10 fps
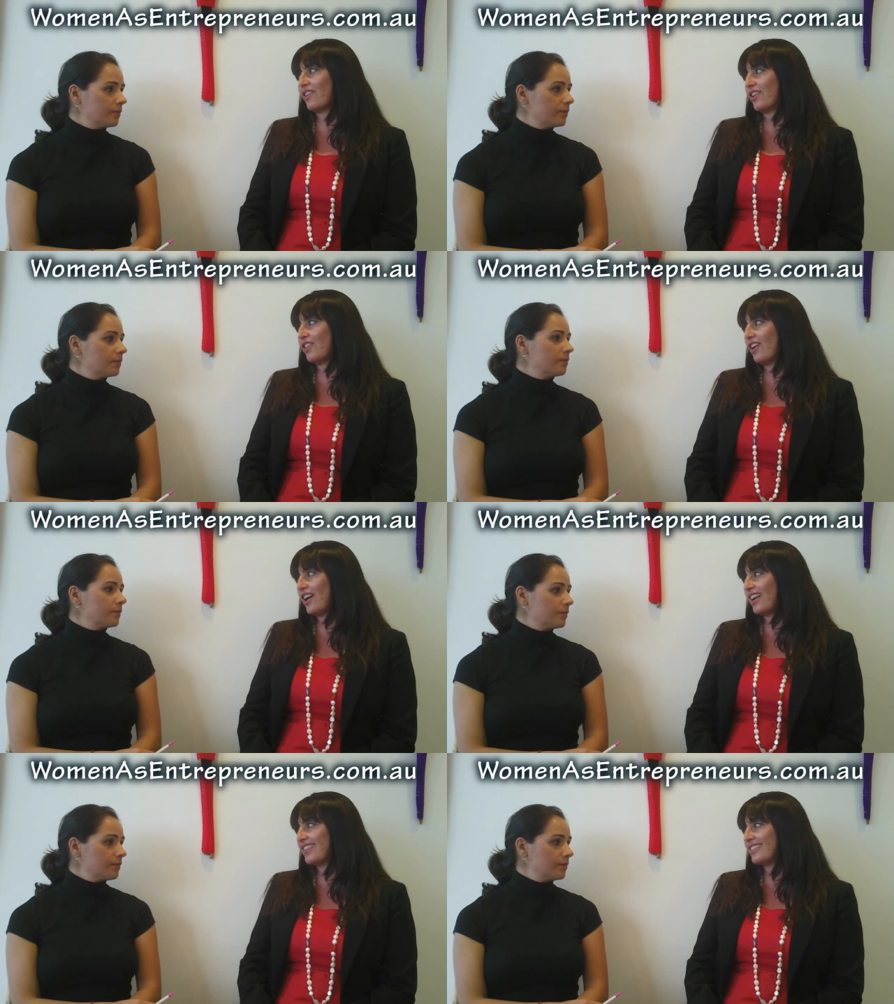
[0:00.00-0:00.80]

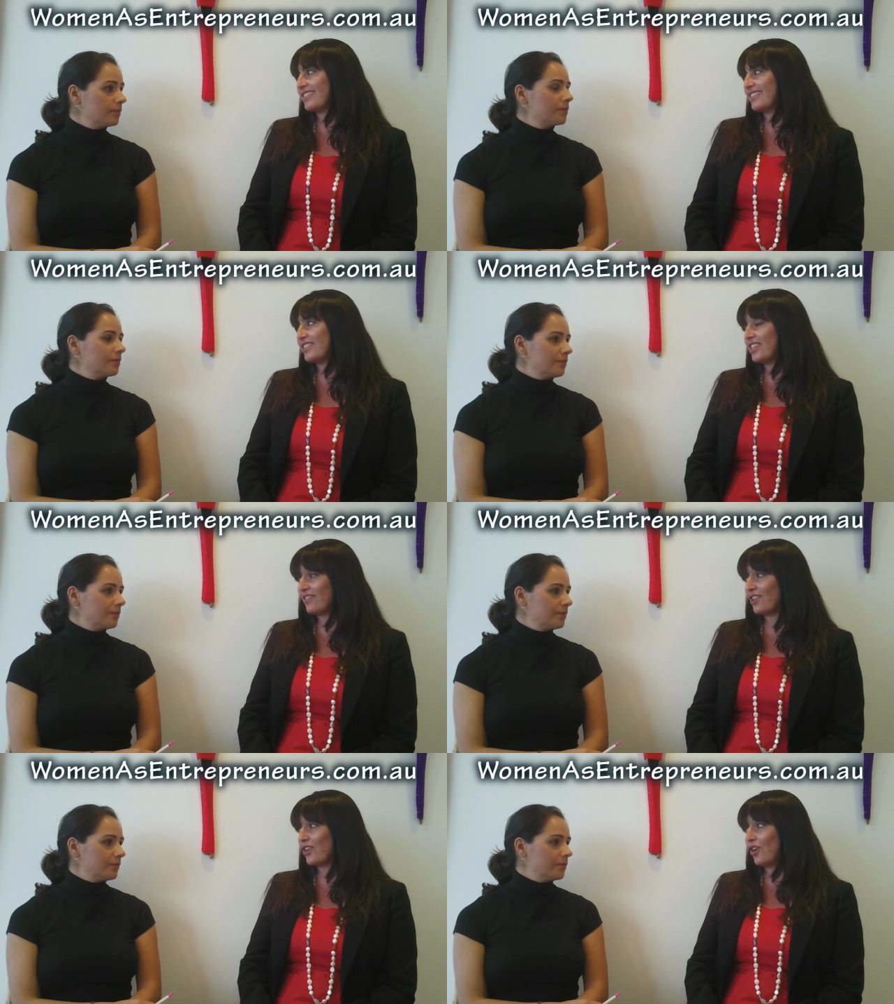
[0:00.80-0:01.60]
Speaker 1: inclined to give
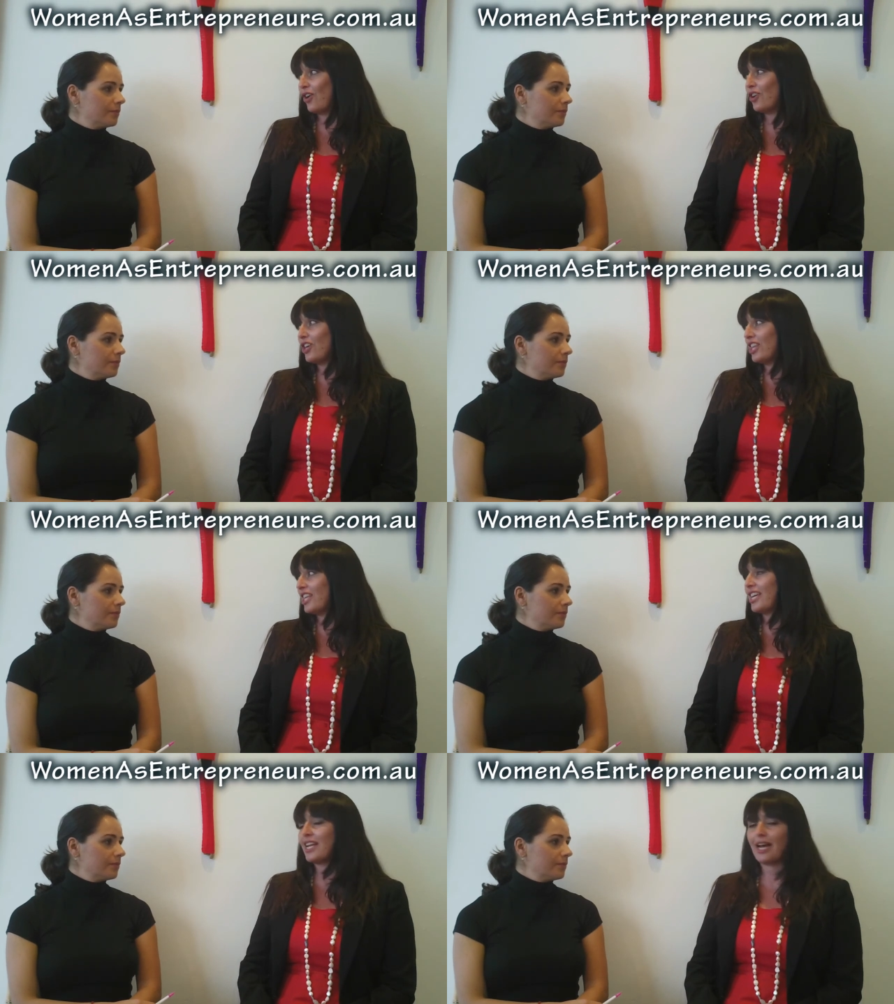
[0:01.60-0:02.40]
it a go,
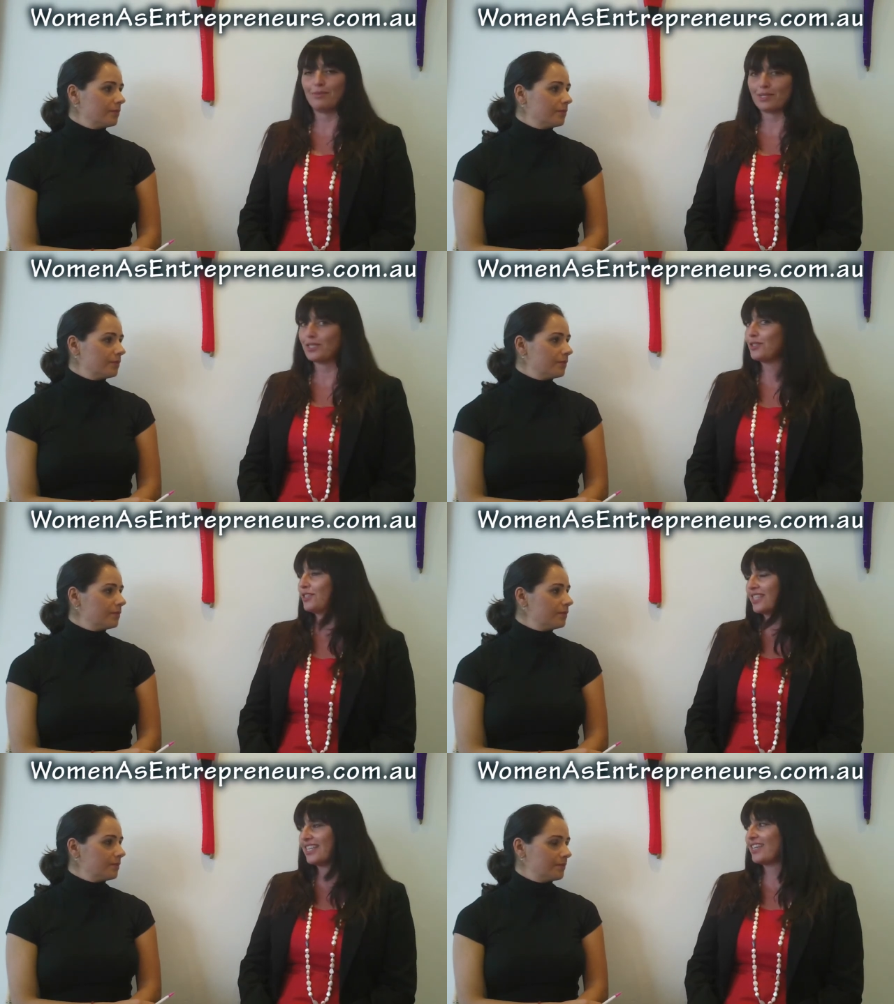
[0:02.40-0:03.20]
then
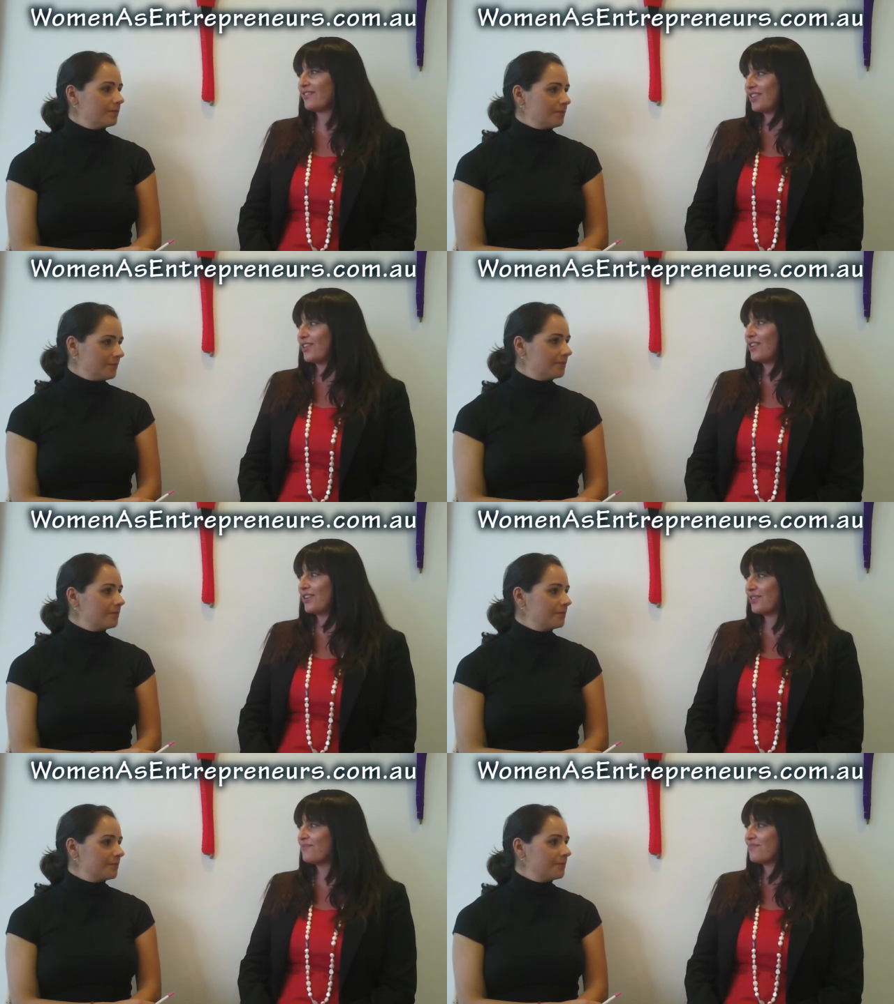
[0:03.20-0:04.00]
absolutely give it a go.
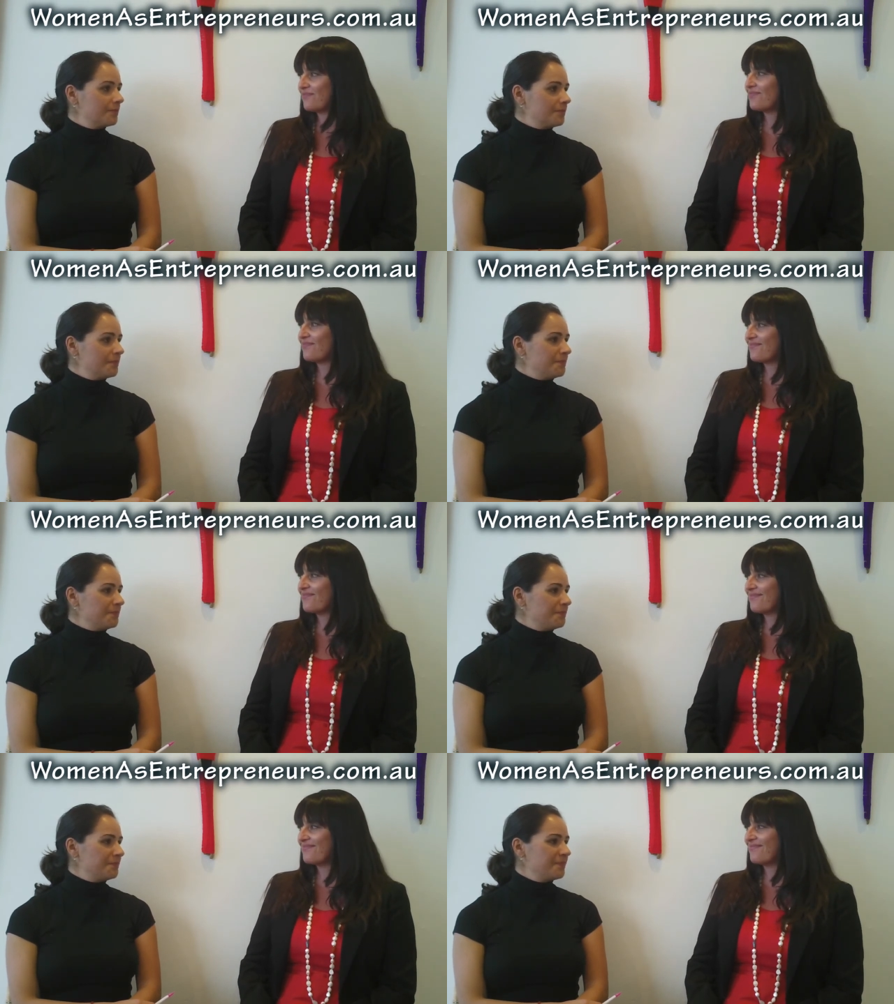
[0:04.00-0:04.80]
Speaker 2: Mm.
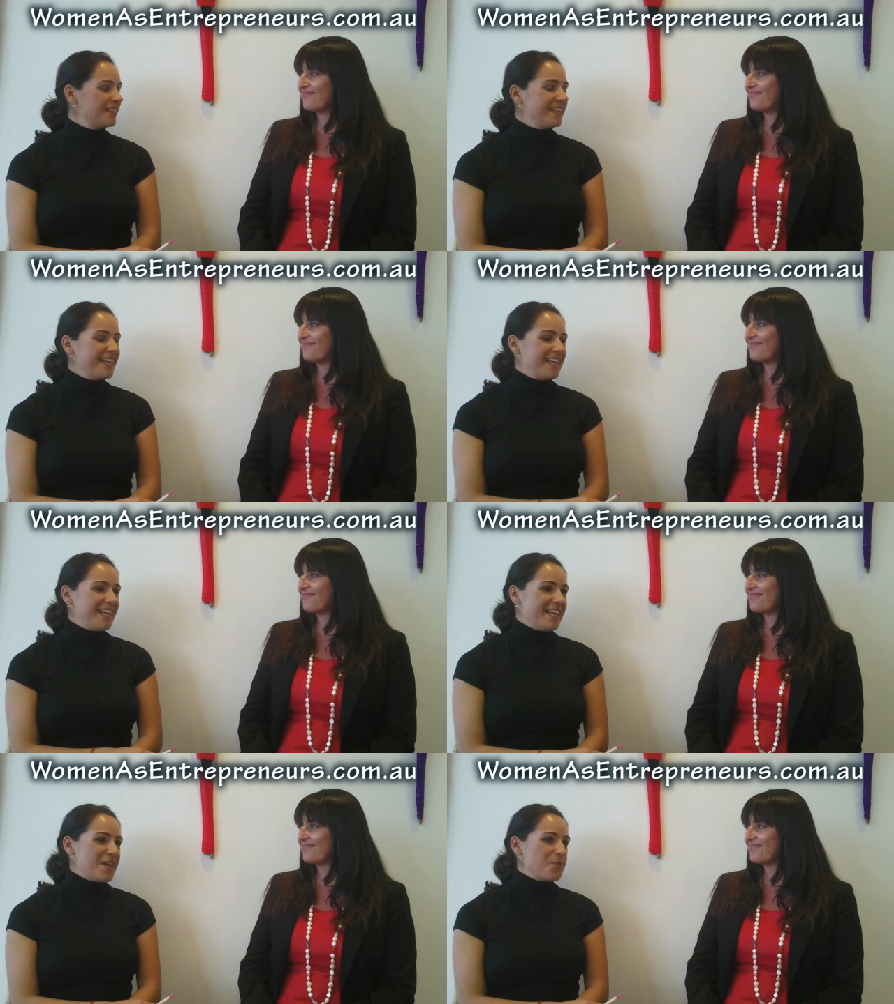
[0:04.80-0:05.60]

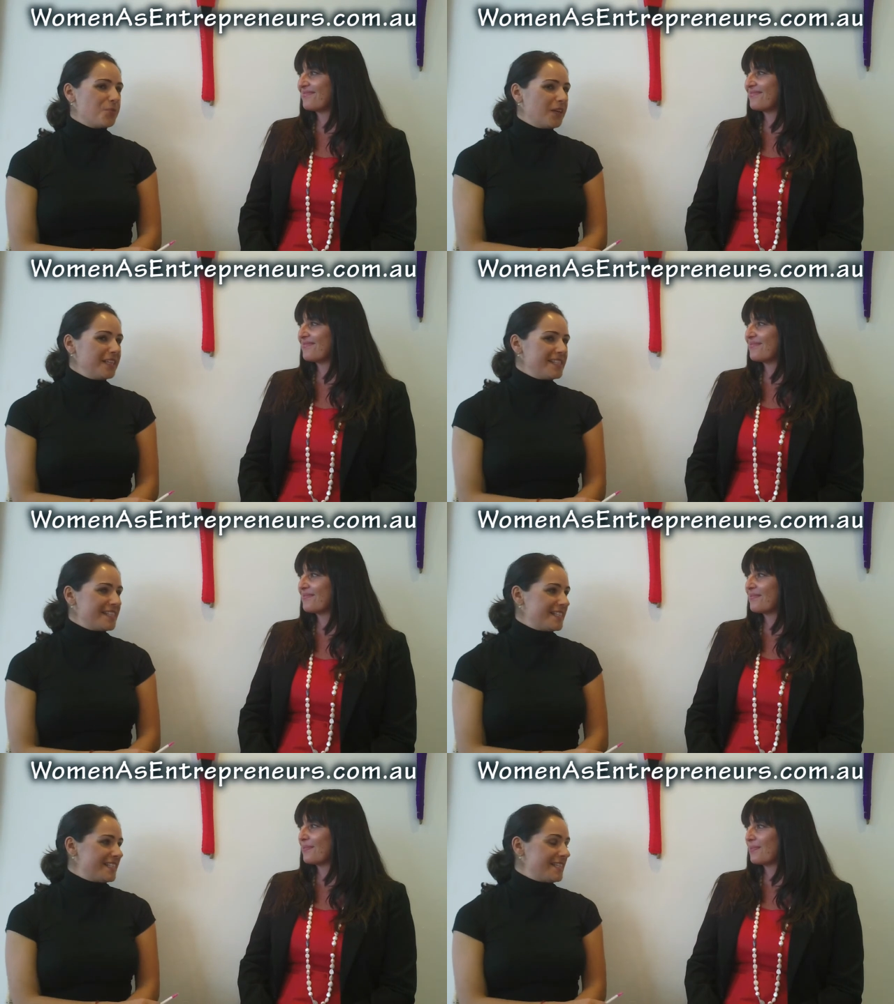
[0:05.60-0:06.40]
What is
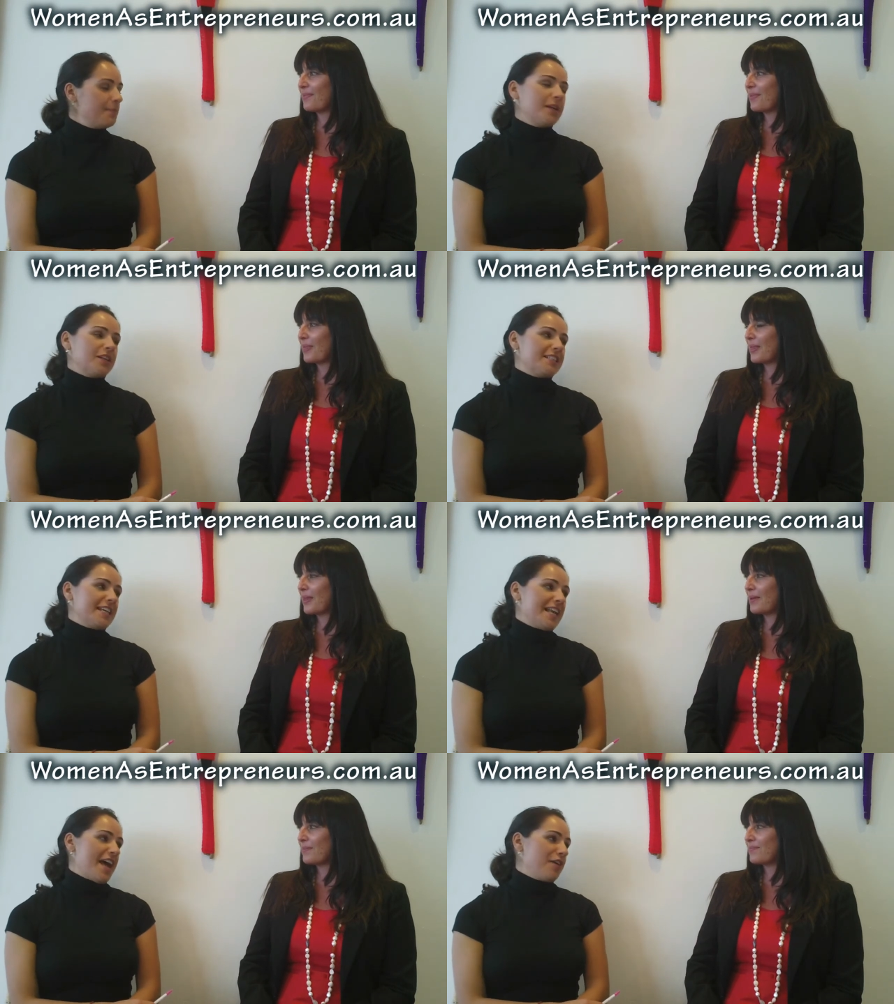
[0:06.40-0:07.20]
the typical
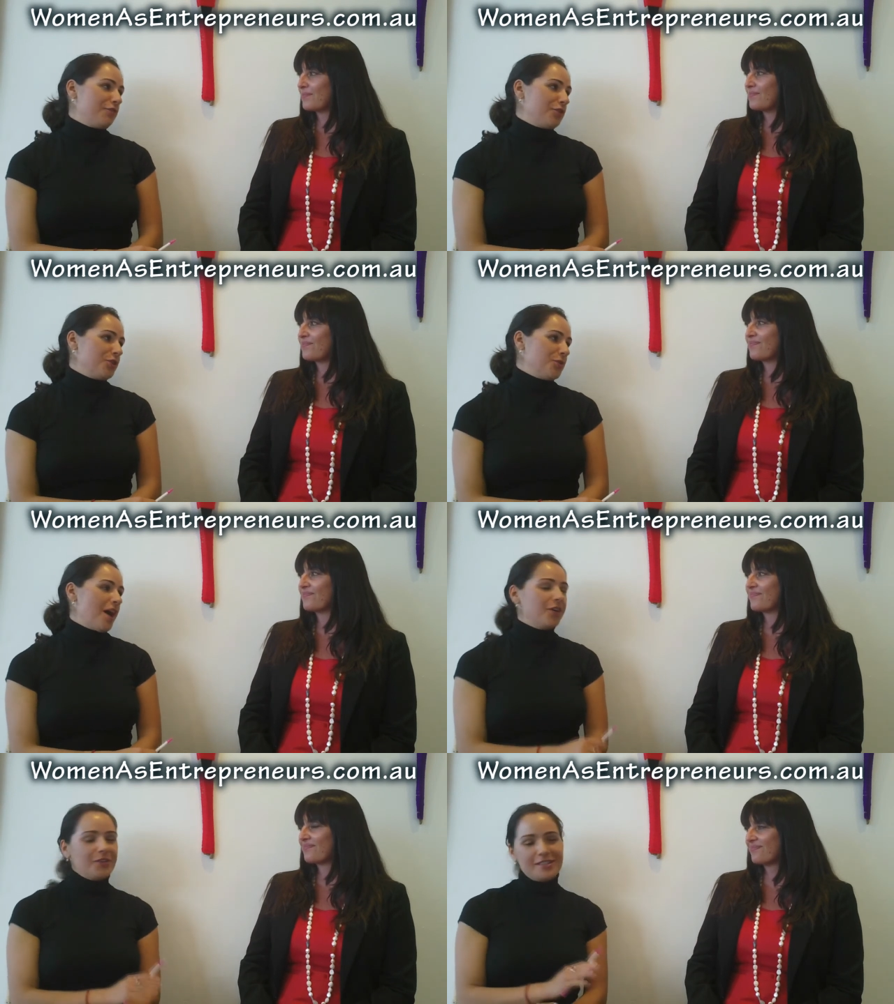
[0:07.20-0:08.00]
day like for you?
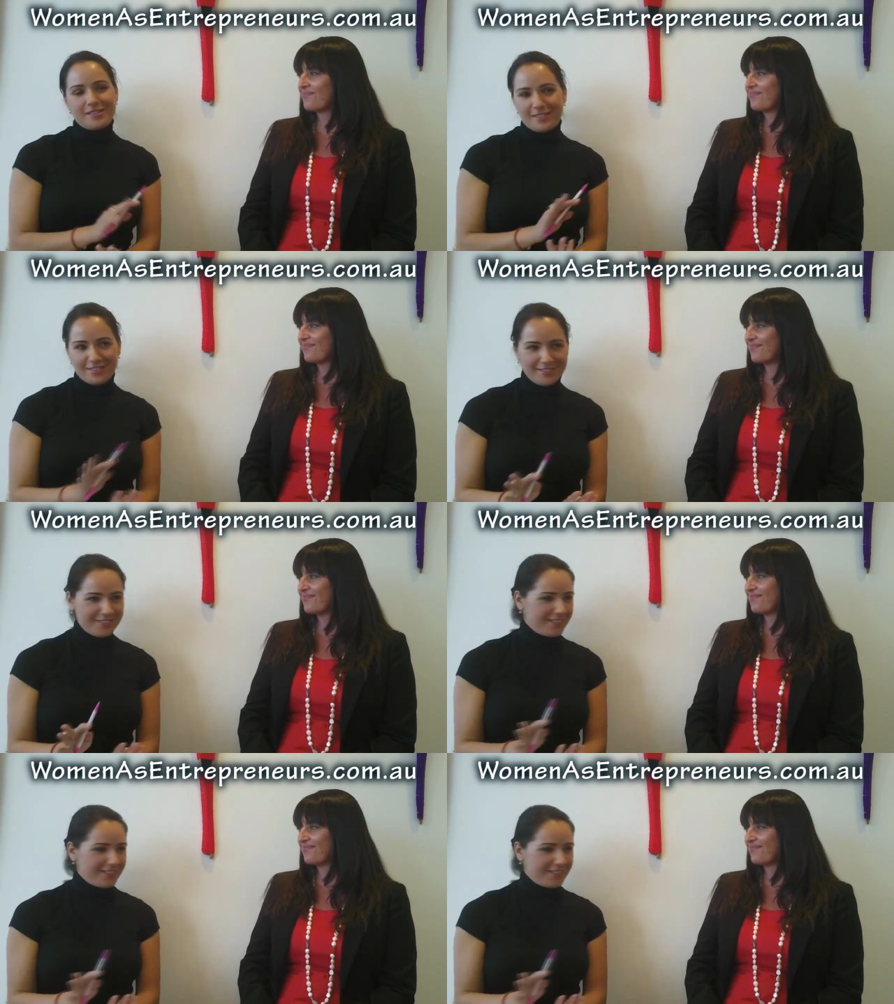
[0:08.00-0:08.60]
I know it's